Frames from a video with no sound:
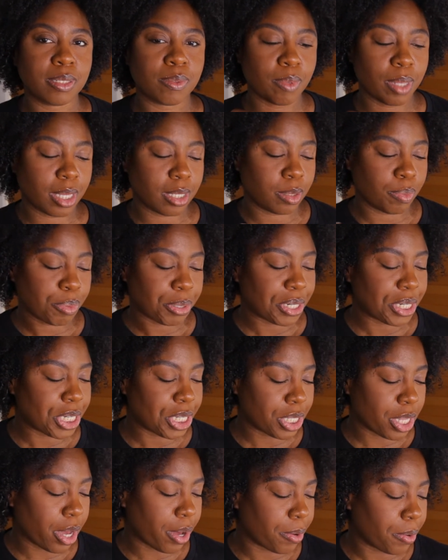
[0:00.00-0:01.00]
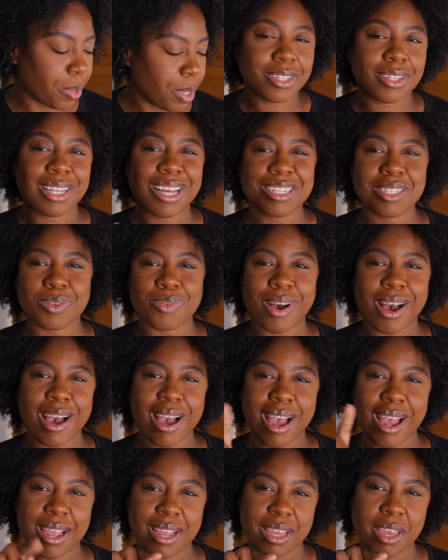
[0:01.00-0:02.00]
it's pretty low. So that's
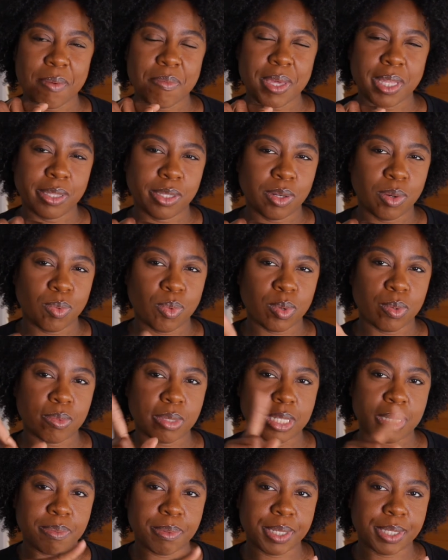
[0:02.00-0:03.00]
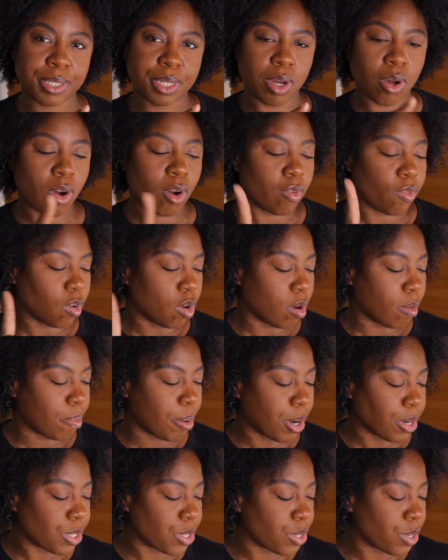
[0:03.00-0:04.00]
why it gave me a little room to spend a little over on
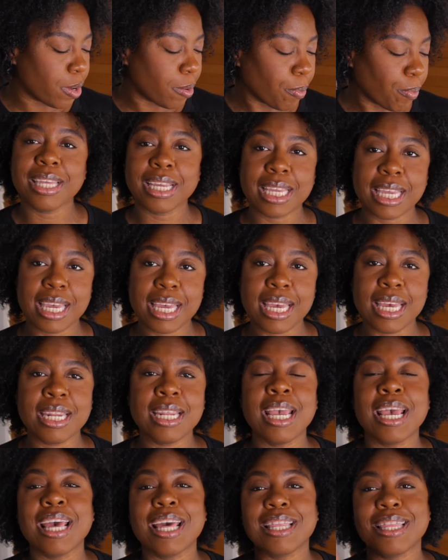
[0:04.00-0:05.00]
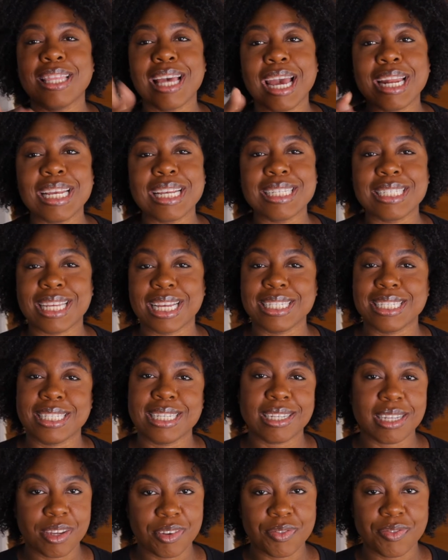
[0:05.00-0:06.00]
personal. The kid, that is a
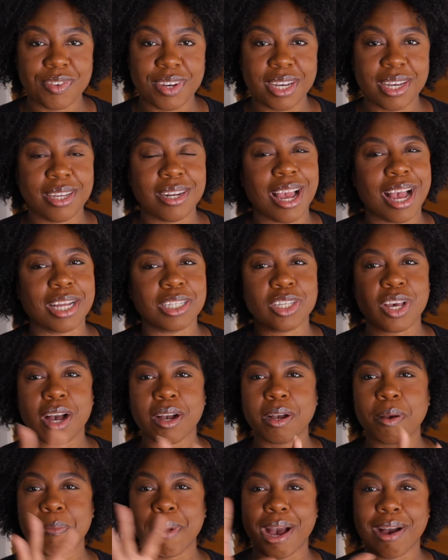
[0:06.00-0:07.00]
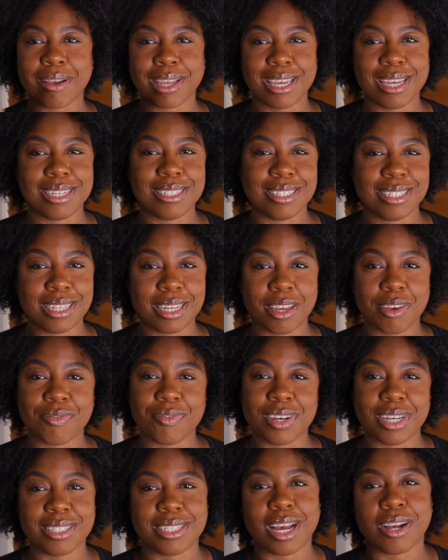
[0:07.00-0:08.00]
sinking fund. I talk about kid sinking
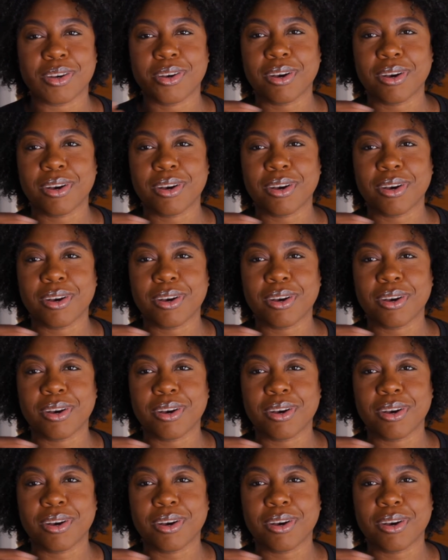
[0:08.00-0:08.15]
funds. I'll